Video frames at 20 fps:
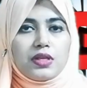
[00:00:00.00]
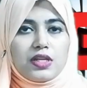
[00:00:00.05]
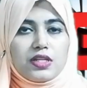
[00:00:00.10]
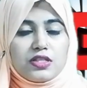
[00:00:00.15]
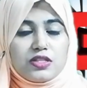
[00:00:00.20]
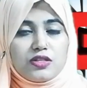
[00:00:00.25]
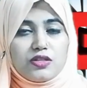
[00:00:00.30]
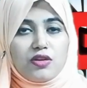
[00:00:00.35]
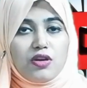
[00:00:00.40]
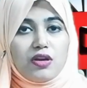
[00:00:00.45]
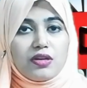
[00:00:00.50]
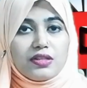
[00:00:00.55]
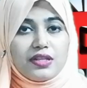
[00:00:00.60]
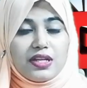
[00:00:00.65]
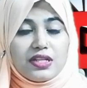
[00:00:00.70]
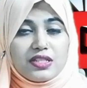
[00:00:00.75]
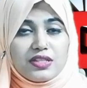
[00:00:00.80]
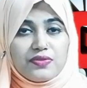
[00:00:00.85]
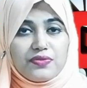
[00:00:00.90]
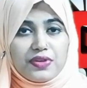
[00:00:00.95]
It's not
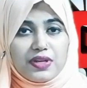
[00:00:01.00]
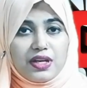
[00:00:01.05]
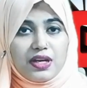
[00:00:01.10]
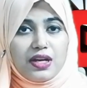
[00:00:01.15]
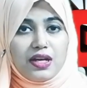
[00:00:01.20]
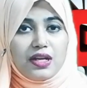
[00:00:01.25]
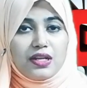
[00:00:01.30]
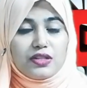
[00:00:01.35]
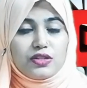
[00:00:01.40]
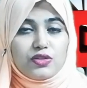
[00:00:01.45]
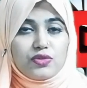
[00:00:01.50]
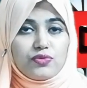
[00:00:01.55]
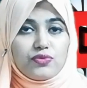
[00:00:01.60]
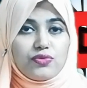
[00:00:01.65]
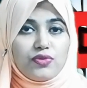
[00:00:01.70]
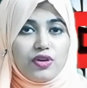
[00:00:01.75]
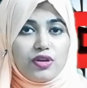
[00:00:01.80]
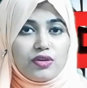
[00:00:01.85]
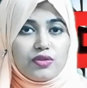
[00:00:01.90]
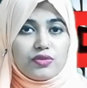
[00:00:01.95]
that difficult to
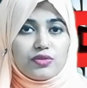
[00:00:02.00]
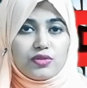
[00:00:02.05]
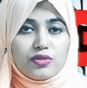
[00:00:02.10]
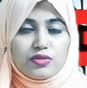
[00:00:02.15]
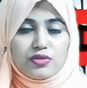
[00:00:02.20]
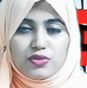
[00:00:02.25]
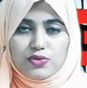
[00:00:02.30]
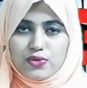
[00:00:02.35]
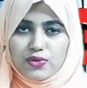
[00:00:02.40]
follow those